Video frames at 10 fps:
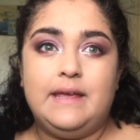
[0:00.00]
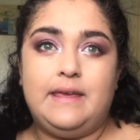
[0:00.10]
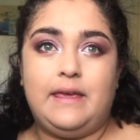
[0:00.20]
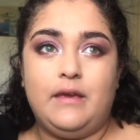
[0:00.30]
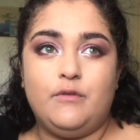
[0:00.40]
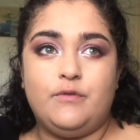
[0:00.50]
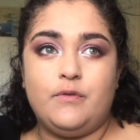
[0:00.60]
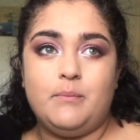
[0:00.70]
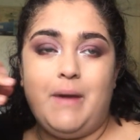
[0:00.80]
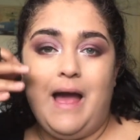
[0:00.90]
give
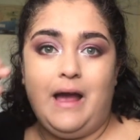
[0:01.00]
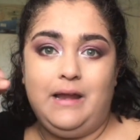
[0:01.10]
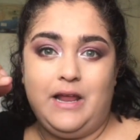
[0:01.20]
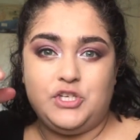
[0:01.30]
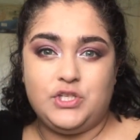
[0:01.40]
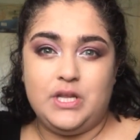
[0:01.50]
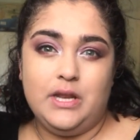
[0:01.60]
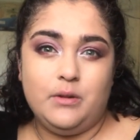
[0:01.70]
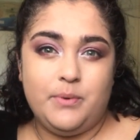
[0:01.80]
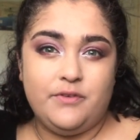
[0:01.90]
my eyelashes a
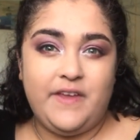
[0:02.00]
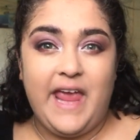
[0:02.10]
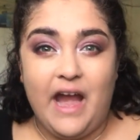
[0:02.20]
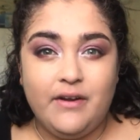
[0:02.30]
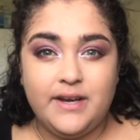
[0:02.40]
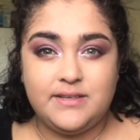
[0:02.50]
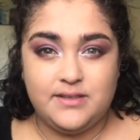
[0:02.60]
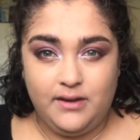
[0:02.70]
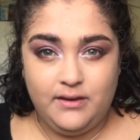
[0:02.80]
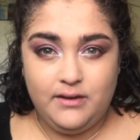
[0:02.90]
little bit of
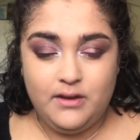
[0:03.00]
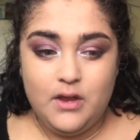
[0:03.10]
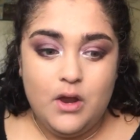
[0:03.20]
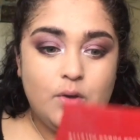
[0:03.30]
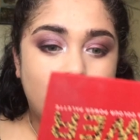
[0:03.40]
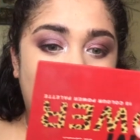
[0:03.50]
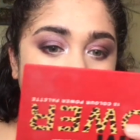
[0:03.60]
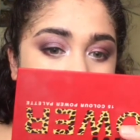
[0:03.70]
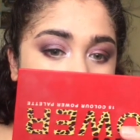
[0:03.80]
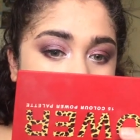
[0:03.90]
character
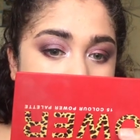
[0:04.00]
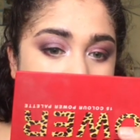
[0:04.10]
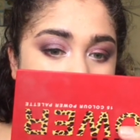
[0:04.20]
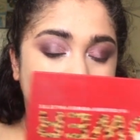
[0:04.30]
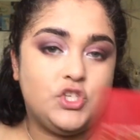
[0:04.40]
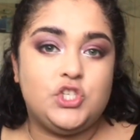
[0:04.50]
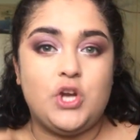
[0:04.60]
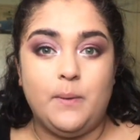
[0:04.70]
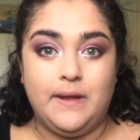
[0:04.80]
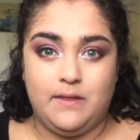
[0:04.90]
rather than just
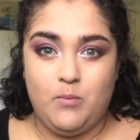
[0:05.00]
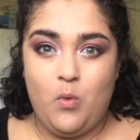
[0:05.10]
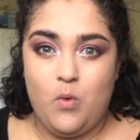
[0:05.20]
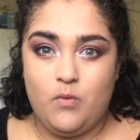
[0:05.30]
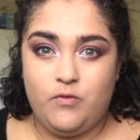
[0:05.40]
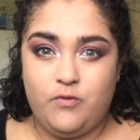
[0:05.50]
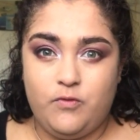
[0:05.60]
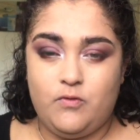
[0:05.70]
showing them off.